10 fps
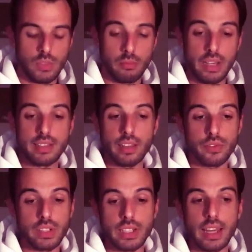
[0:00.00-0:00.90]
myself
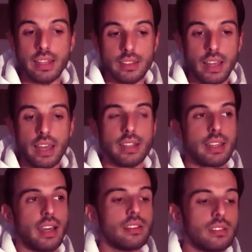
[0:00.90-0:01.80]
in it, and it
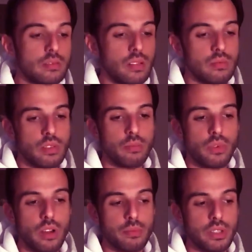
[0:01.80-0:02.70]
kind of
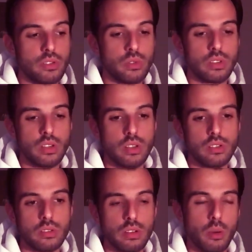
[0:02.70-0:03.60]
brought me to
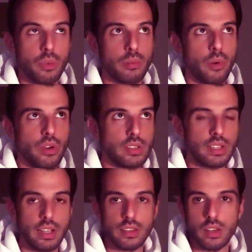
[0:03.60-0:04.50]
the couple of points
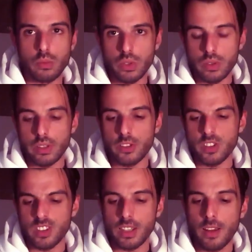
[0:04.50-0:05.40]
that I thought were
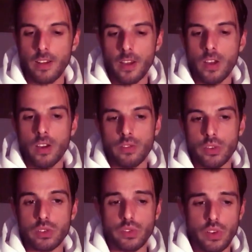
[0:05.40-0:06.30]
interesting.
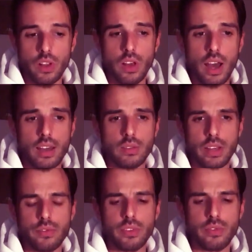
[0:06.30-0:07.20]
First of all,
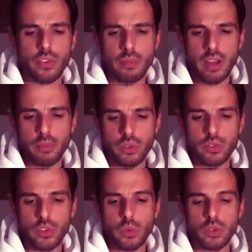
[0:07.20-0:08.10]
like from my point of
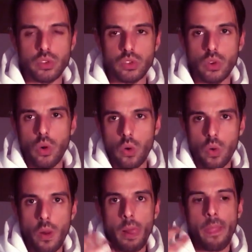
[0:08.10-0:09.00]
view, it was
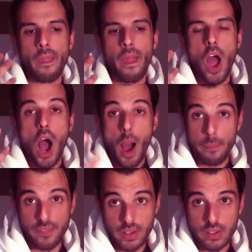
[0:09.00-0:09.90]
so
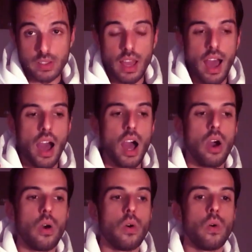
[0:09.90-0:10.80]
obvious
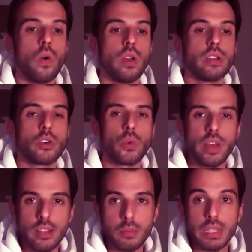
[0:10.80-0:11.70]
how
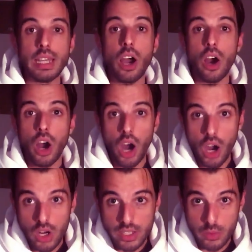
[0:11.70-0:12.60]
incredibly
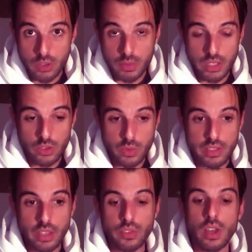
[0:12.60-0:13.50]
hard he was being to
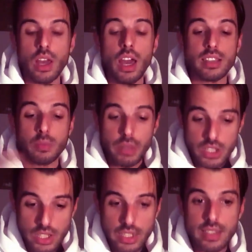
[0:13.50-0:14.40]
himself,
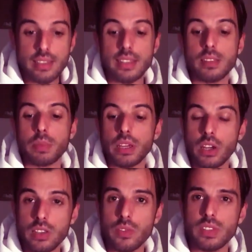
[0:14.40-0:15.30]
especially since,
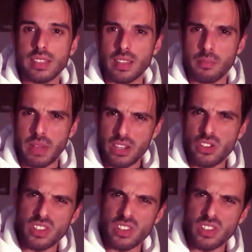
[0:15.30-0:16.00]
because of this major